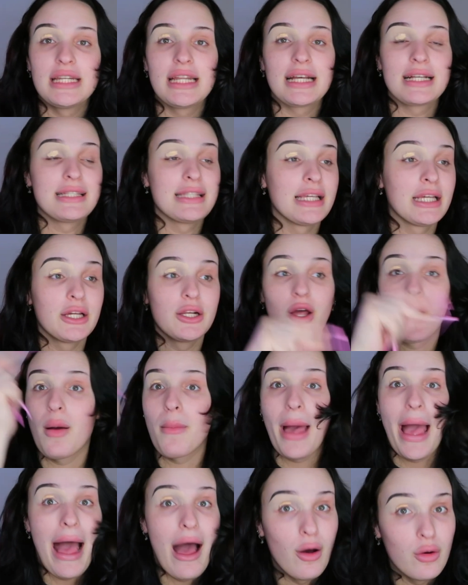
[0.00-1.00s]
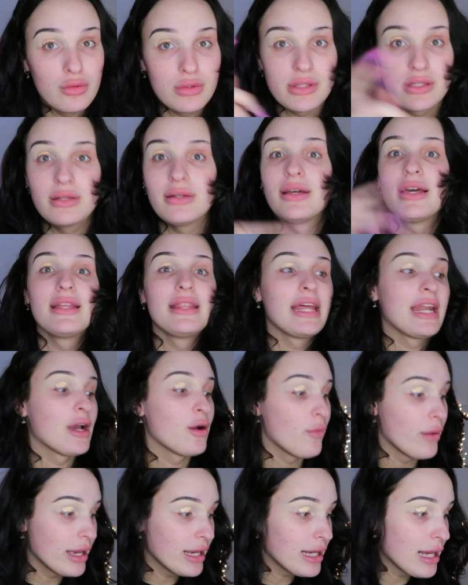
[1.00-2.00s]
Next thing you know, I'm out. And then I
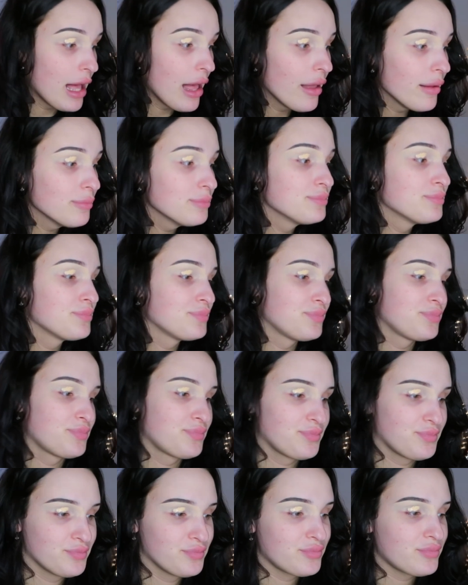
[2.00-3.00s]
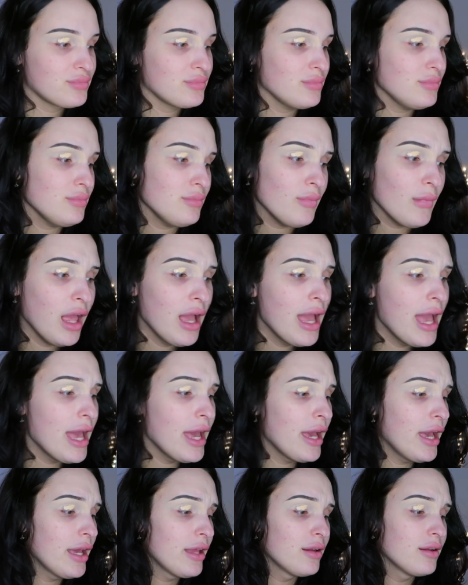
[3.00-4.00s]
wake up,
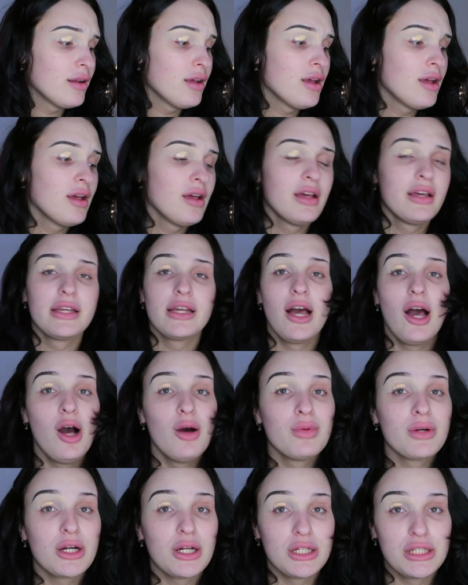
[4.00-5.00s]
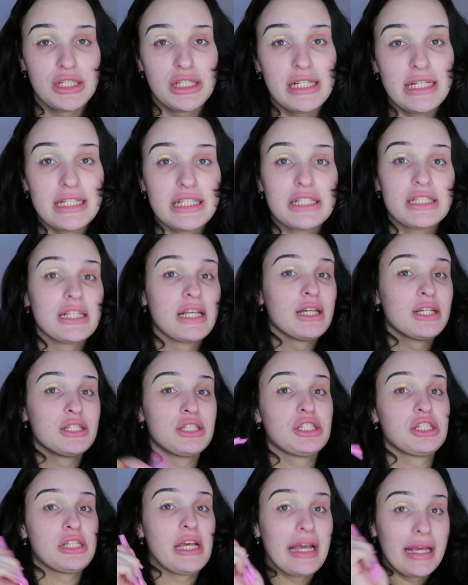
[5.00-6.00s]
and your homegirl, she is
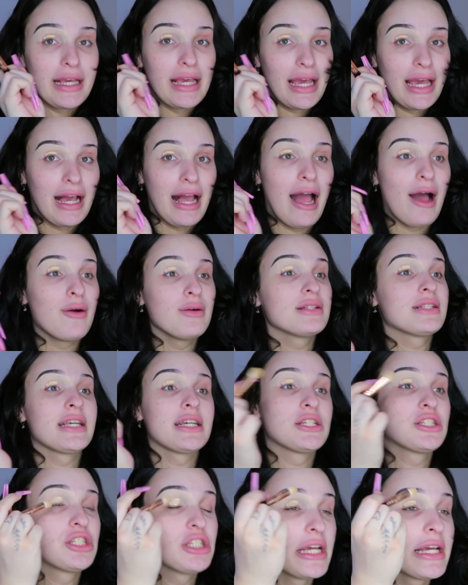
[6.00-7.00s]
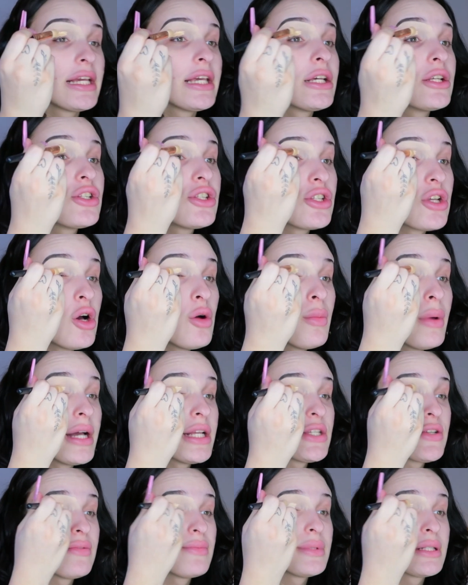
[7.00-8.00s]
shaking. I was like shaking so
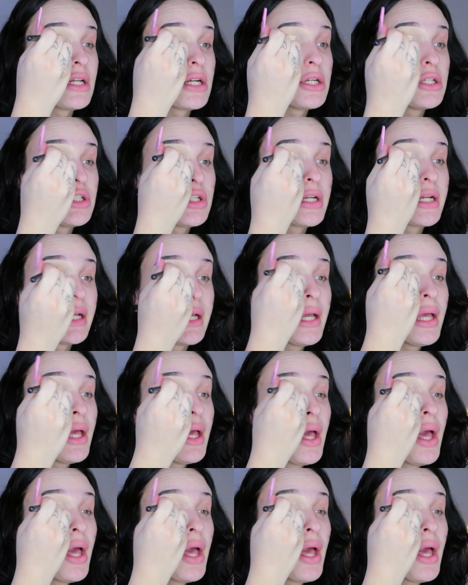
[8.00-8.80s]
much from surgery.